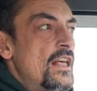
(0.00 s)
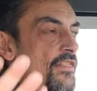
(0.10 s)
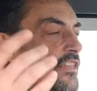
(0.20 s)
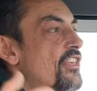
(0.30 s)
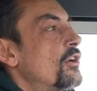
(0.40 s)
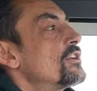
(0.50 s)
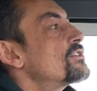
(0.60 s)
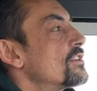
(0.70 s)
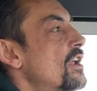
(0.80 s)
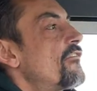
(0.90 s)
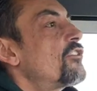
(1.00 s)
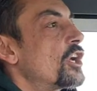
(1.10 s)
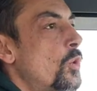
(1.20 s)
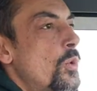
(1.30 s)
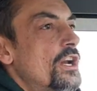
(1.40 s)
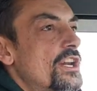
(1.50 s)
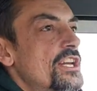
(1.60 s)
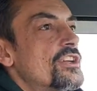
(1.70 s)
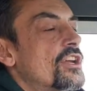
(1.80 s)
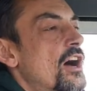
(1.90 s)
that there is enough
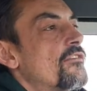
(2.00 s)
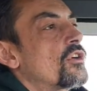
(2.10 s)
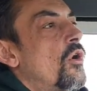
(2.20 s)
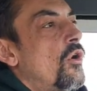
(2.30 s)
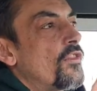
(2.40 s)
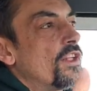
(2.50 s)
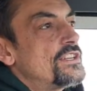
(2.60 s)
liquidity to cover all the